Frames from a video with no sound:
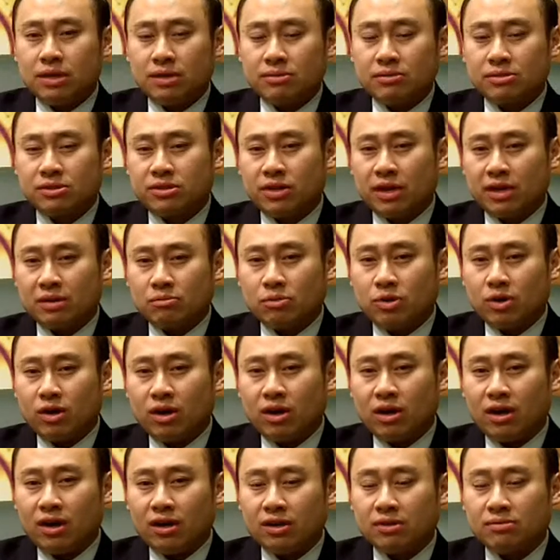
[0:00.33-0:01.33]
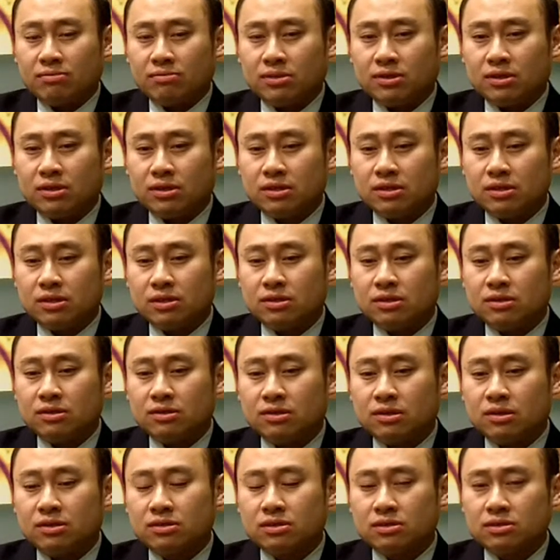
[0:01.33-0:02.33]
My name is Teng Moua. I'm an
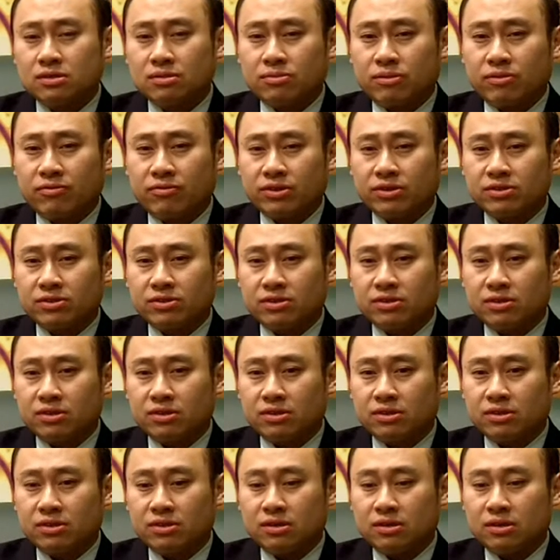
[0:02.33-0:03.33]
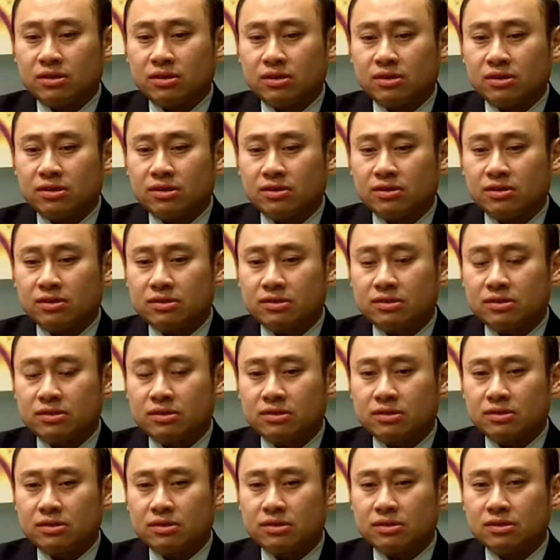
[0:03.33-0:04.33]
assistant professor here at
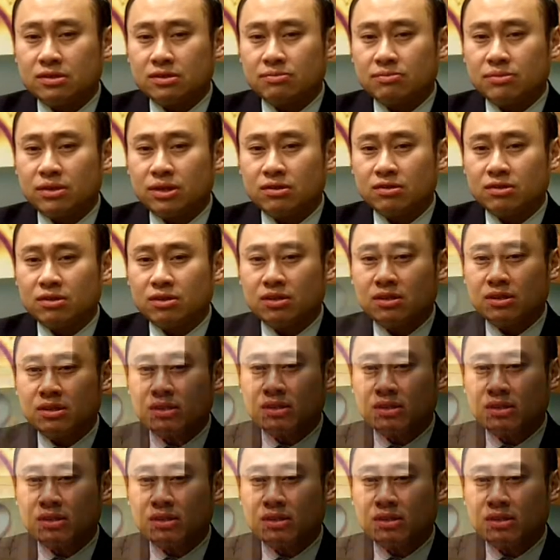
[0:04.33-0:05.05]
Mayo